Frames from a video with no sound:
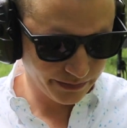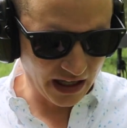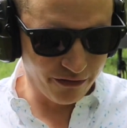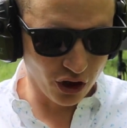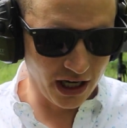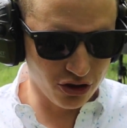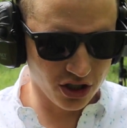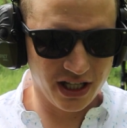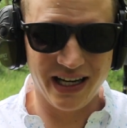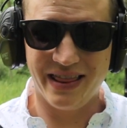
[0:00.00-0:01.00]
If you're
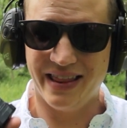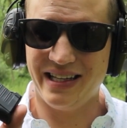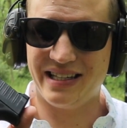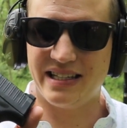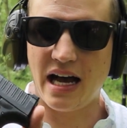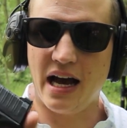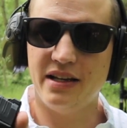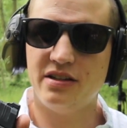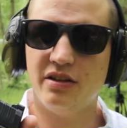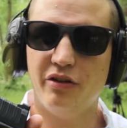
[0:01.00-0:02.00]
interested in this
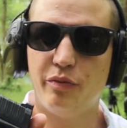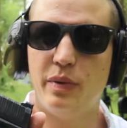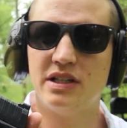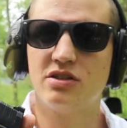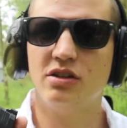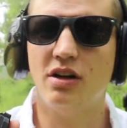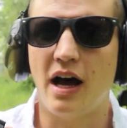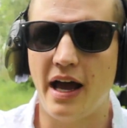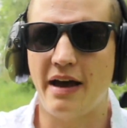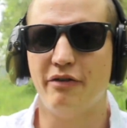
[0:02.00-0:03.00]
size of pistol,
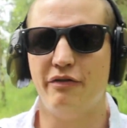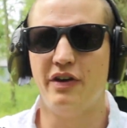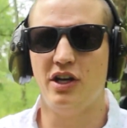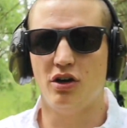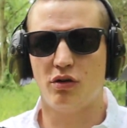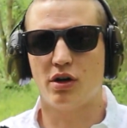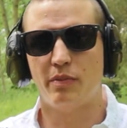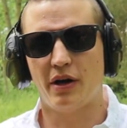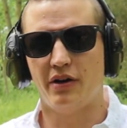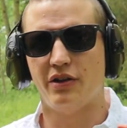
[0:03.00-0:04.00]
I have a video
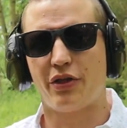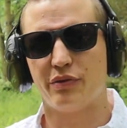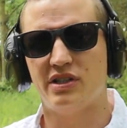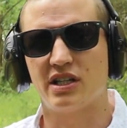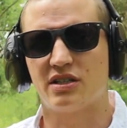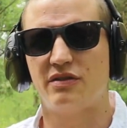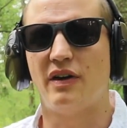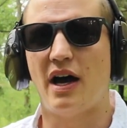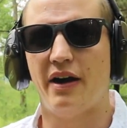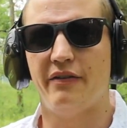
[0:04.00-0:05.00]
comparing the
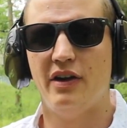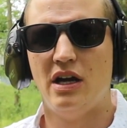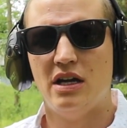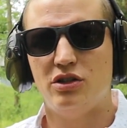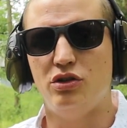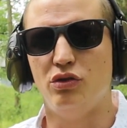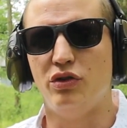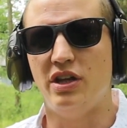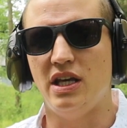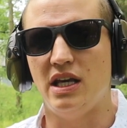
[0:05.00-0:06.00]
365 to
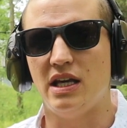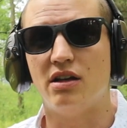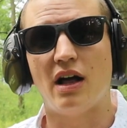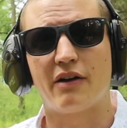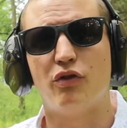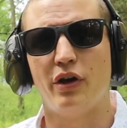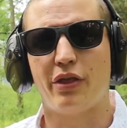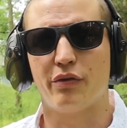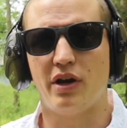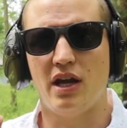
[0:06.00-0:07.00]
the Glock
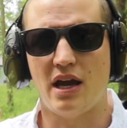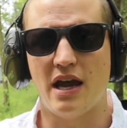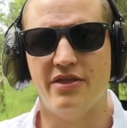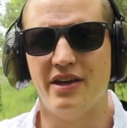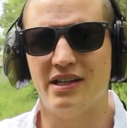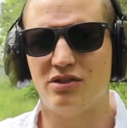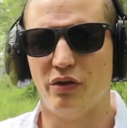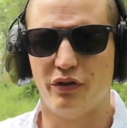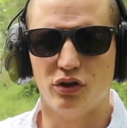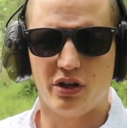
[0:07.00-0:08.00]
43 and this. So
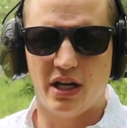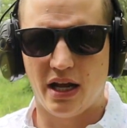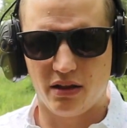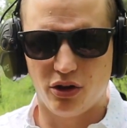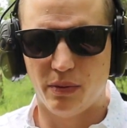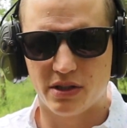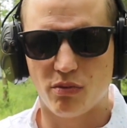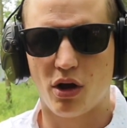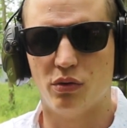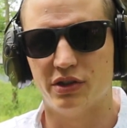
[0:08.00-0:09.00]
if you're looking at a little bit
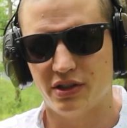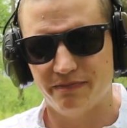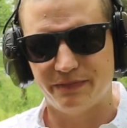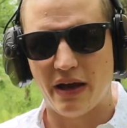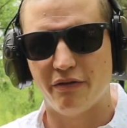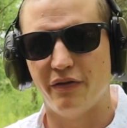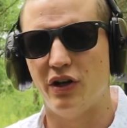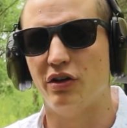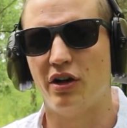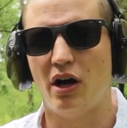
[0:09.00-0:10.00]
smaller ones, I have a
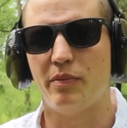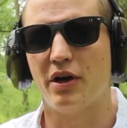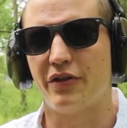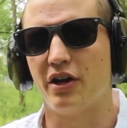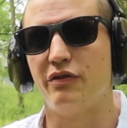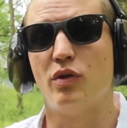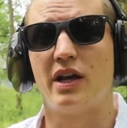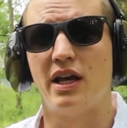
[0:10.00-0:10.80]
video that'll help you out there if you want to